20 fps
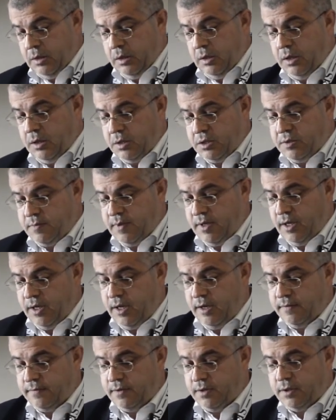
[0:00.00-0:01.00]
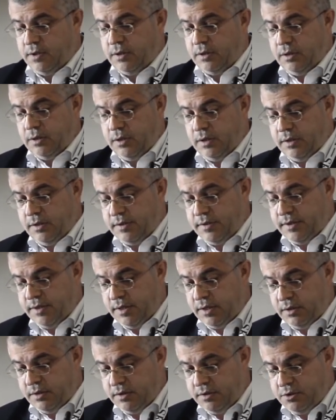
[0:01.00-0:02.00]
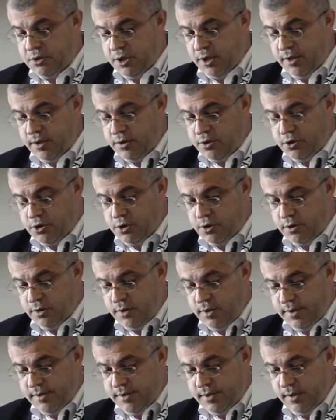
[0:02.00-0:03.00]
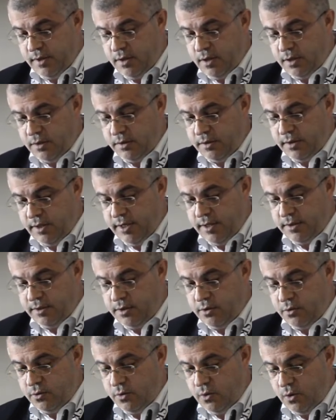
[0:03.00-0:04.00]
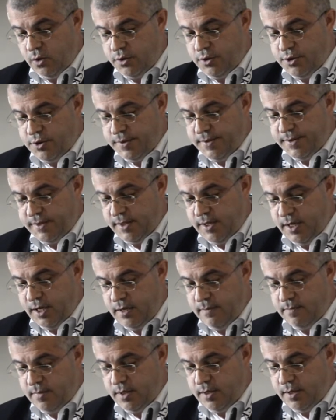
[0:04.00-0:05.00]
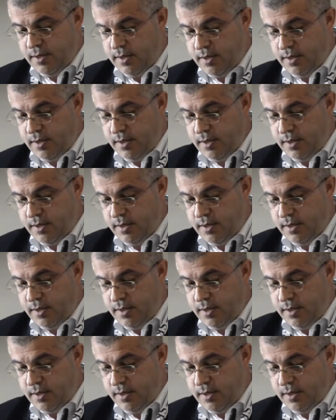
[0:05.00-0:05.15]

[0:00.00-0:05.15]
It is believed that a certain change in this regard related to Origen's name